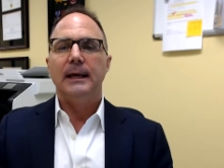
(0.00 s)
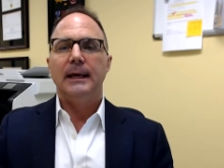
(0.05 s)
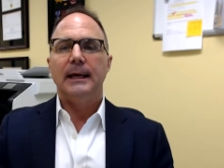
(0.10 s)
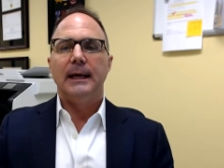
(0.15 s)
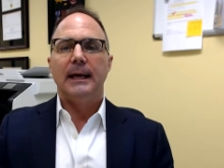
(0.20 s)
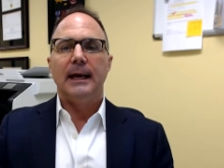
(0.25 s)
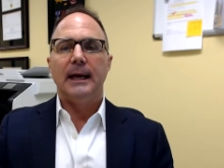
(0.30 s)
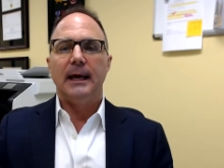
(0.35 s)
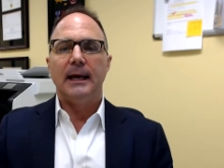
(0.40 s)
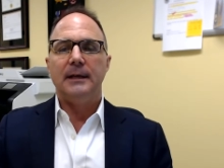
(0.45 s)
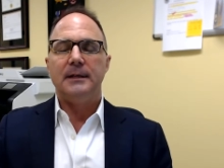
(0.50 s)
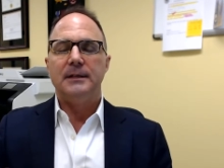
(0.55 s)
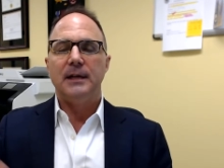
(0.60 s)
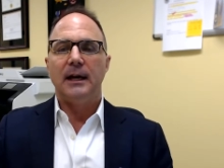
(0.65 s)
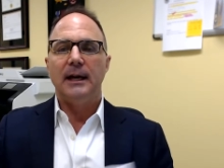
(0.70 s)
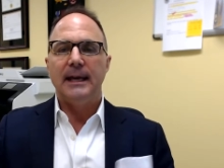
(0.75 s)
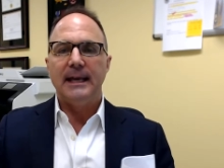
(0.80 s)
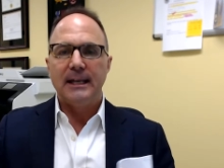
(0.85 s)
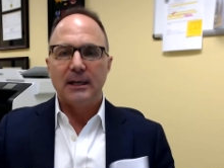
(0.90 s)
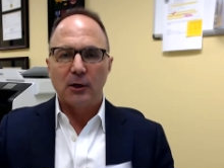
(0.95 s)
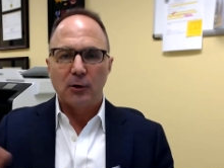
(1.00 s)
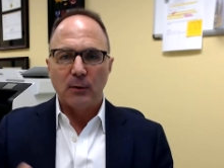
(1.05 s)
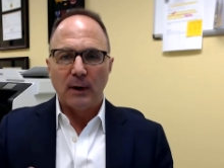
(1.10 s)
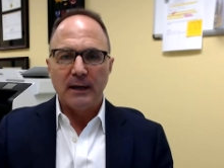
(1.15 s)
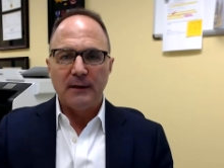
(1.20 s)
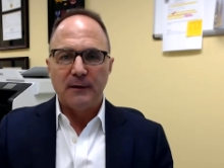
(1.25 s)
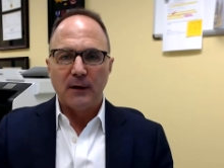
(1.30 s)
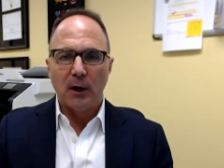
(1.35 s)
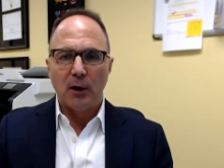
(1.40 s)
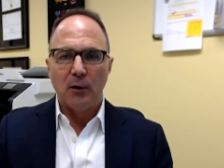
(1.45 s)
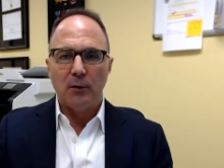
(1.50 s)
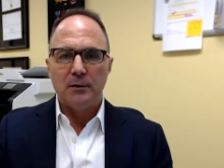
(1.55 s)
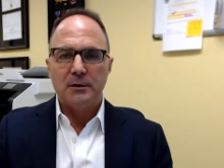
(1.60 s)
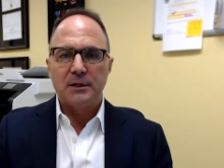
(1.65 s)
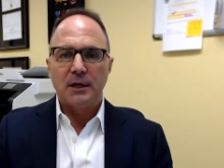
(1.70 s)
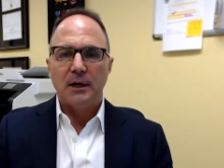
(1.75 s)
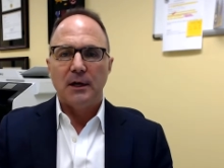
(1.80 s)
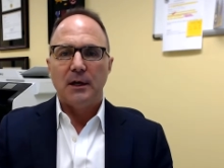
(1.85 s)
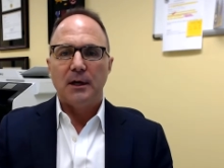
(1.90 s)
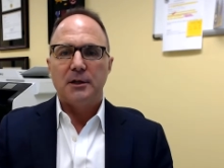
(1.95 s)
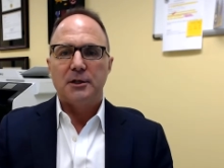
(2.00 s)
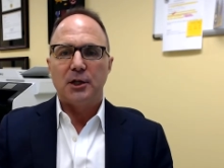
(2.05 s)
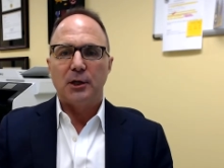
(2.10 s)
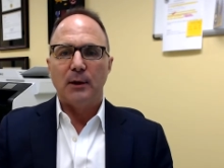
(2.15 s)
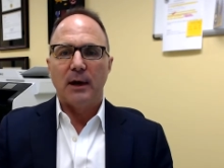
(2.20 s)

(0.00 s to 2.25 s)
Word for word: and uh, integrate those so you